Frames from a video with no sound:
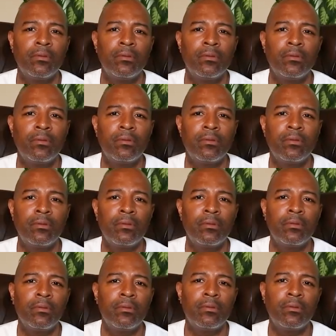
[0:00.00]

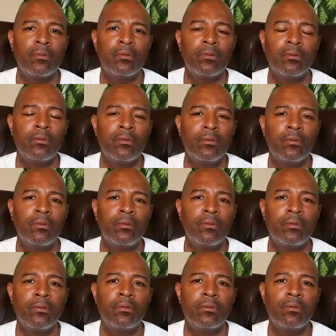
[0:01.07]

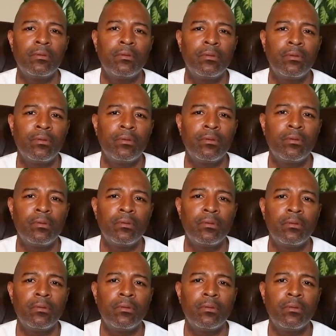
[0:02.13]
(silent)